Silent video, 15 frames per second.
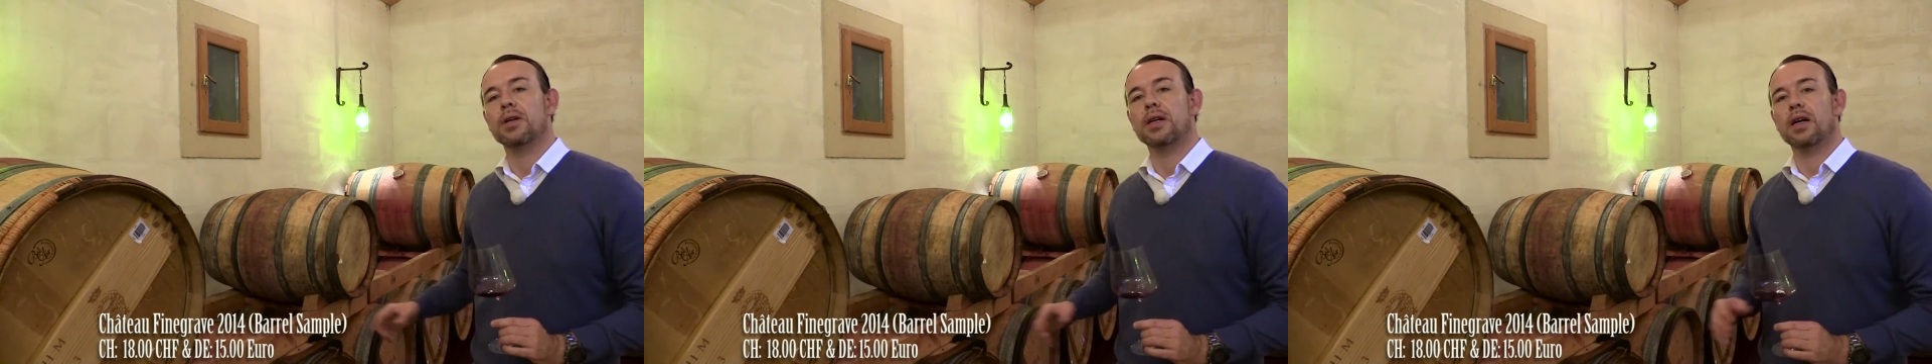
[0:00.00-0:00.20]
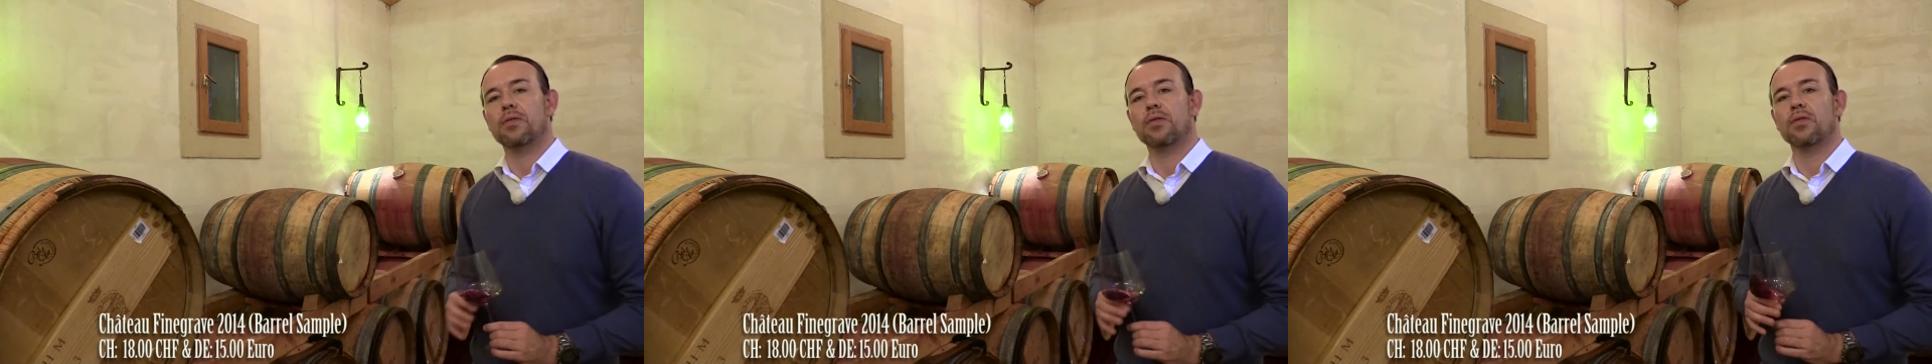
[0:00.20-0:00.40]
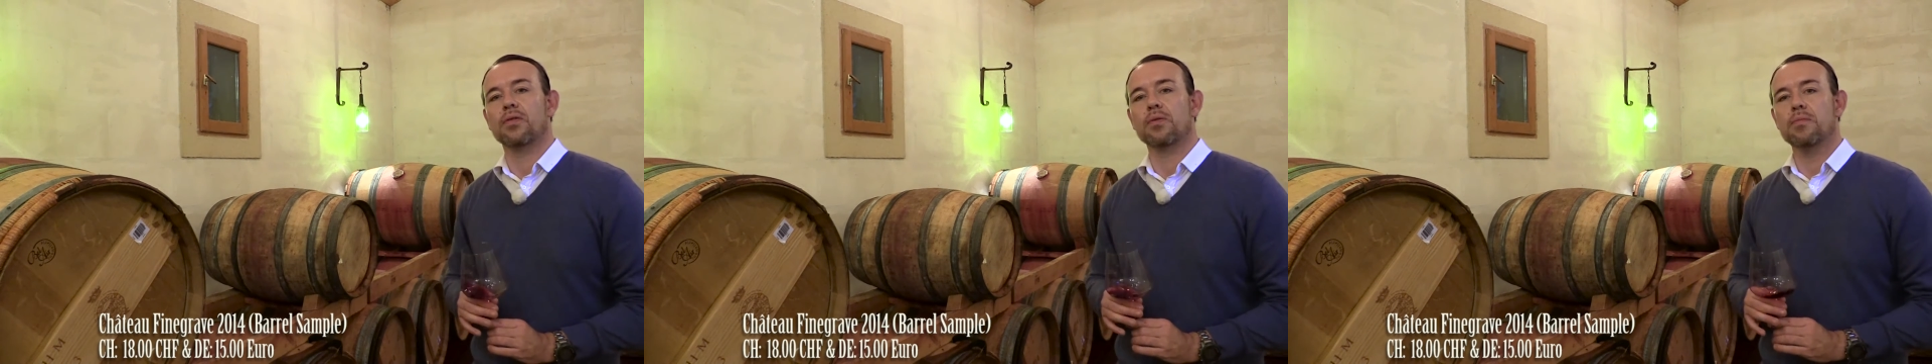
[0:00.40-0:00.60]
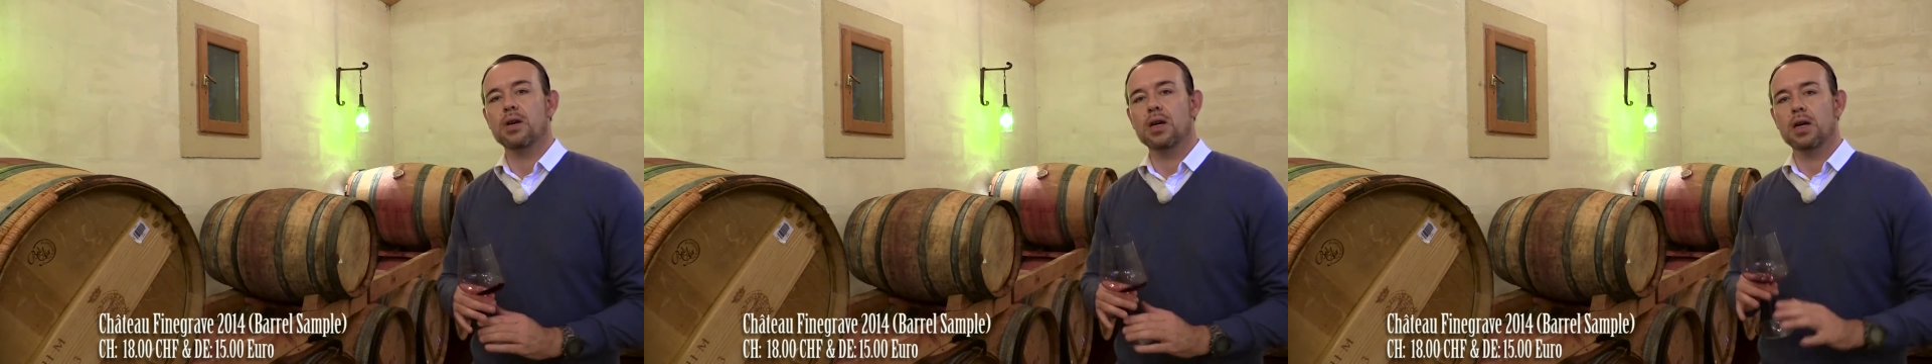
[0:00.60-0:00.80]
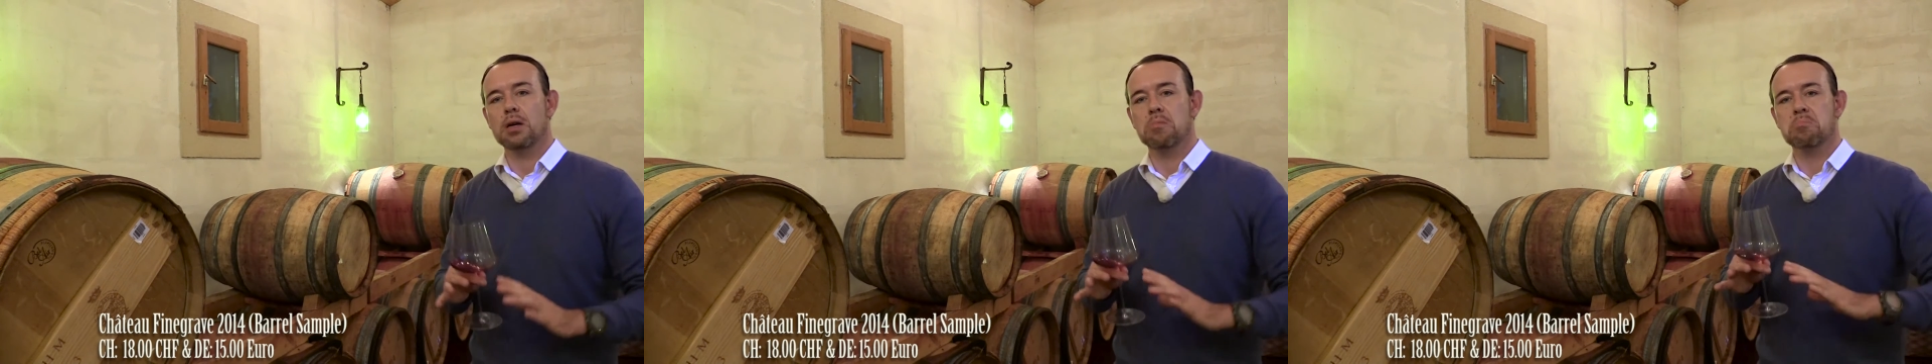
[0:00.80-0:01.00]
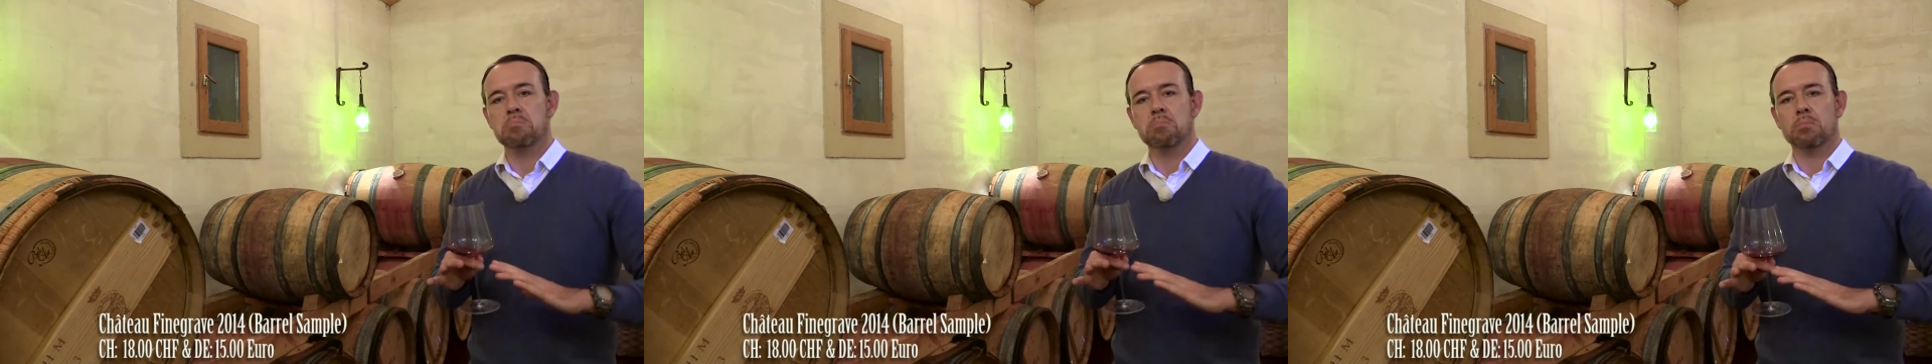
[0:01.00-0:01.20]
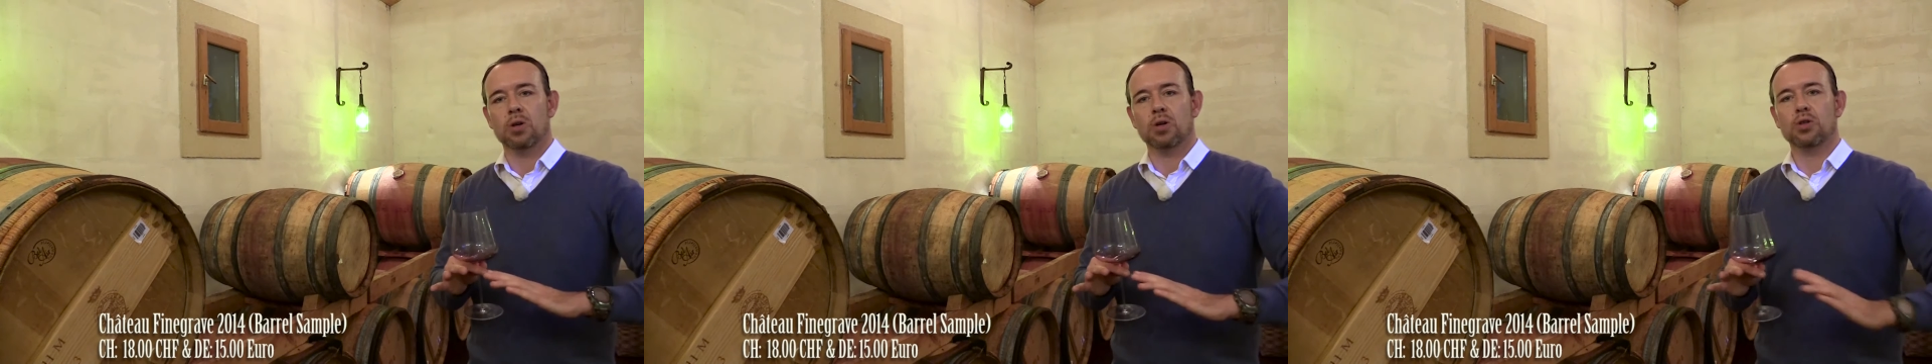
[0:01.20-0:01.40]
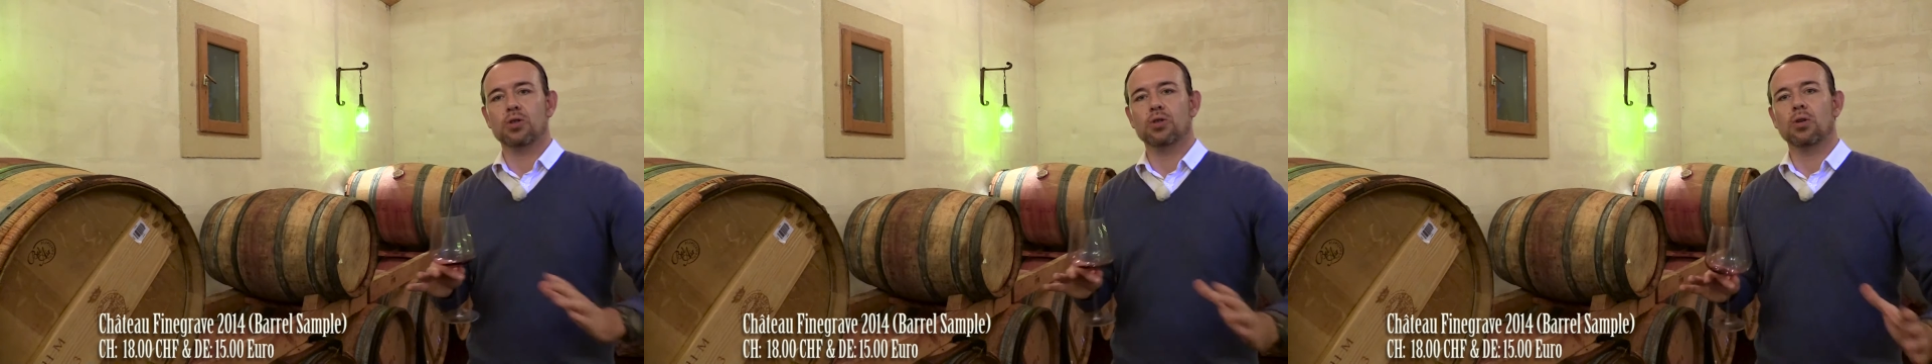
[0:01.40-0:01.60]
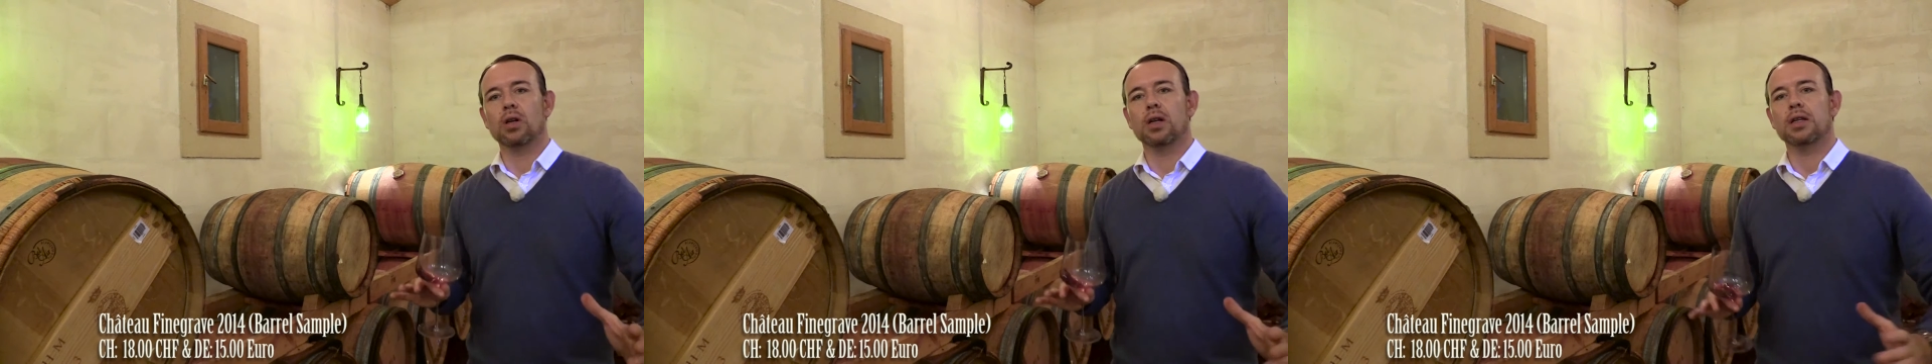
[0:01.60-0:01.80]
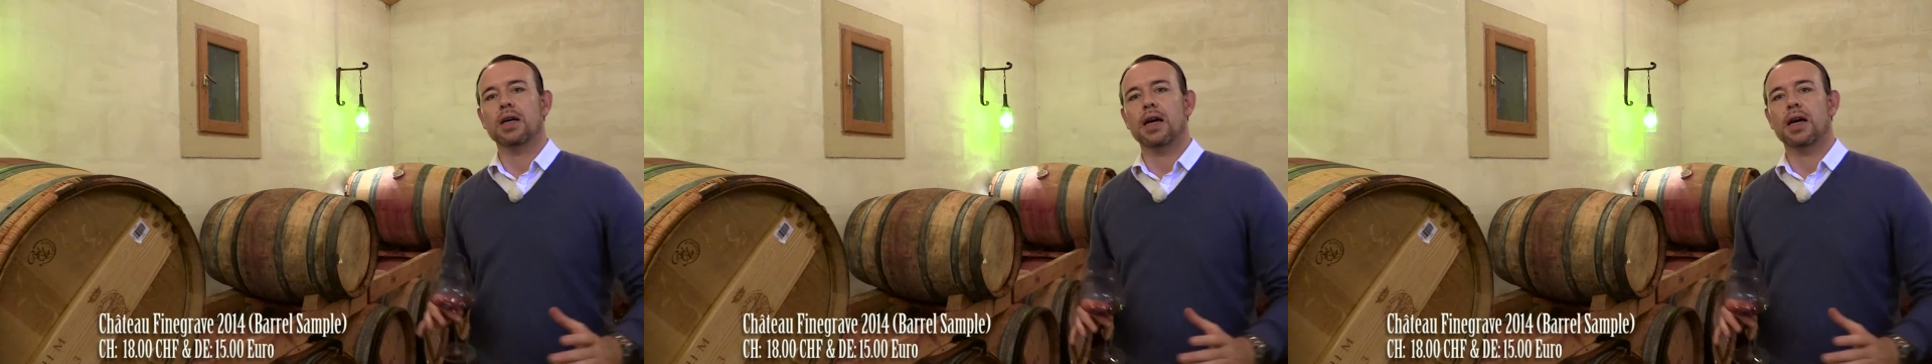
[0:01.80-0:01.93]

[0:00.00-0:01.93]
And therefore for me, a solid